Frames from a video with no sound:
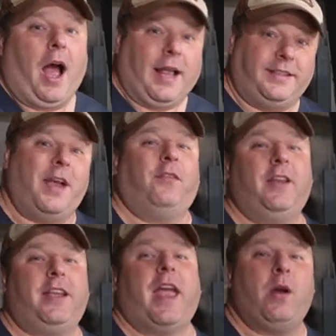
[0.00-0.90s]
I
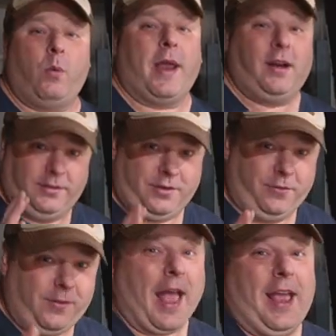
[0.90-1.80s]
definitely can't wait until
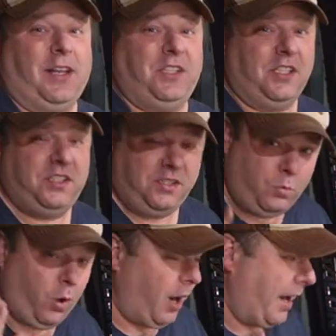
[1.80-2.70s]
flathead season
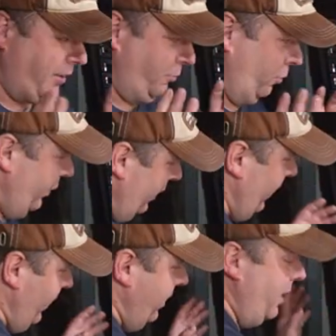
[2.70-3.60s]
where I can
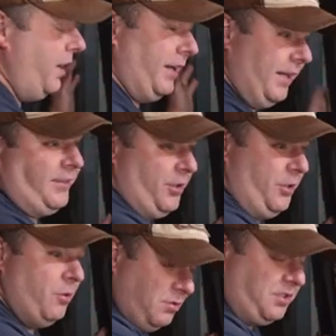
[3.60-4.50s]
really get to
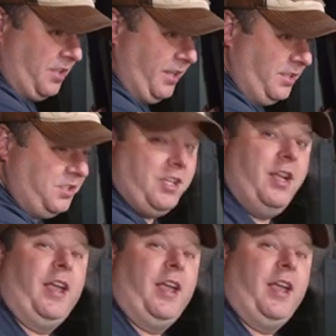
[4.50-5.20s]
use these